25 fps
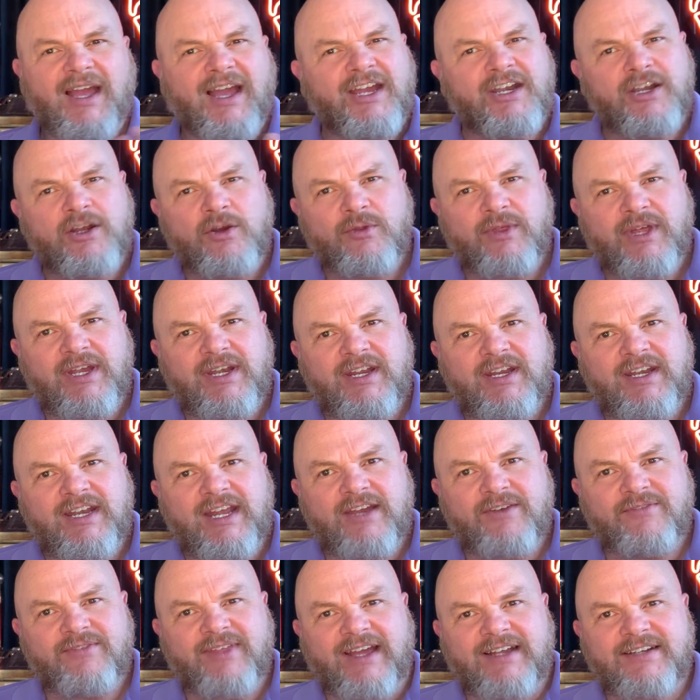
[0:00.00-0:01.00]
I know they didn't
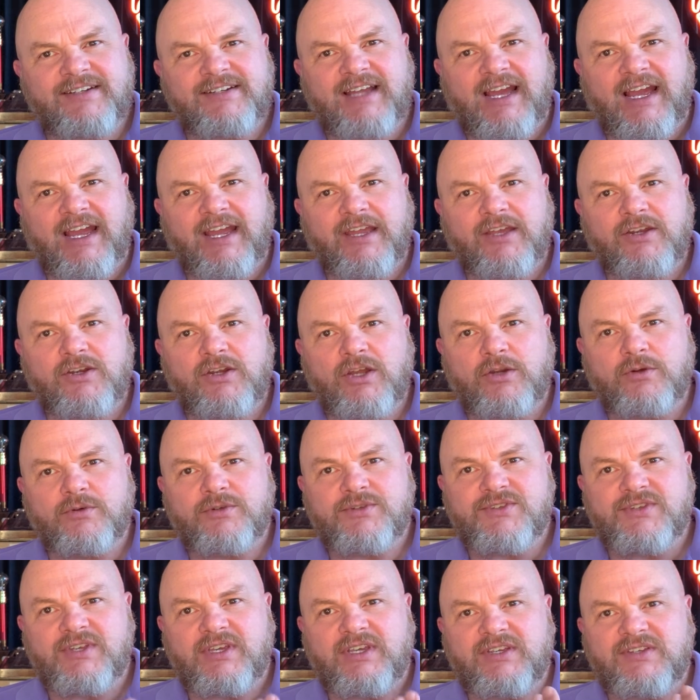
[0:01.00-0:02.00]
have that
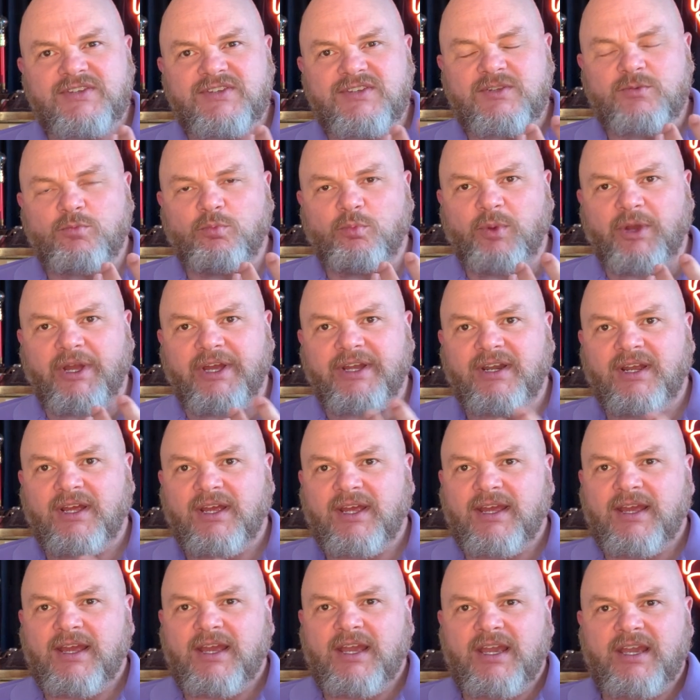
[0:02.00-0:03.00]
diagnosis, but
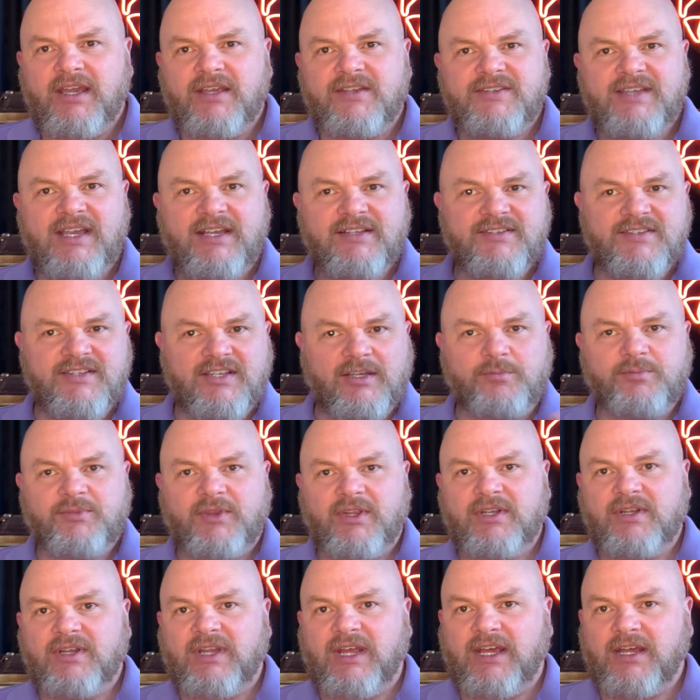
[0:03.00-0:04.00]
is that
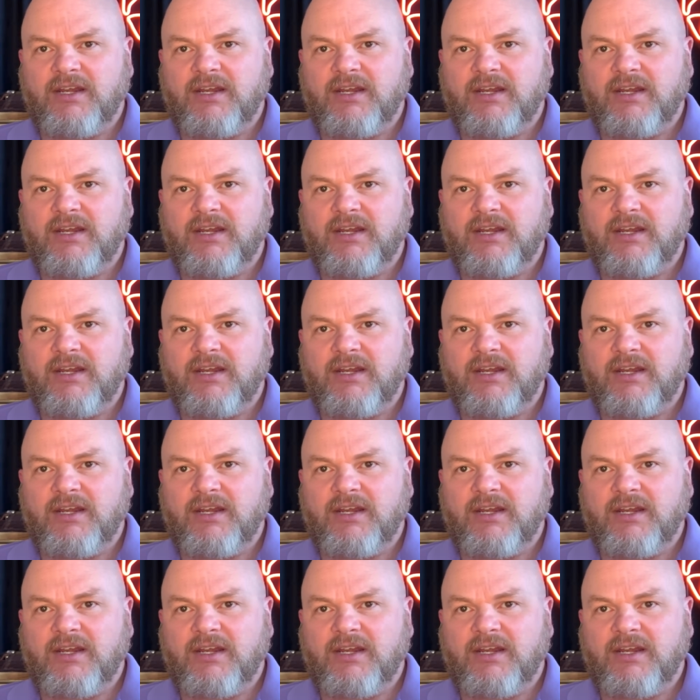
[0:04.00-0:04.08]
something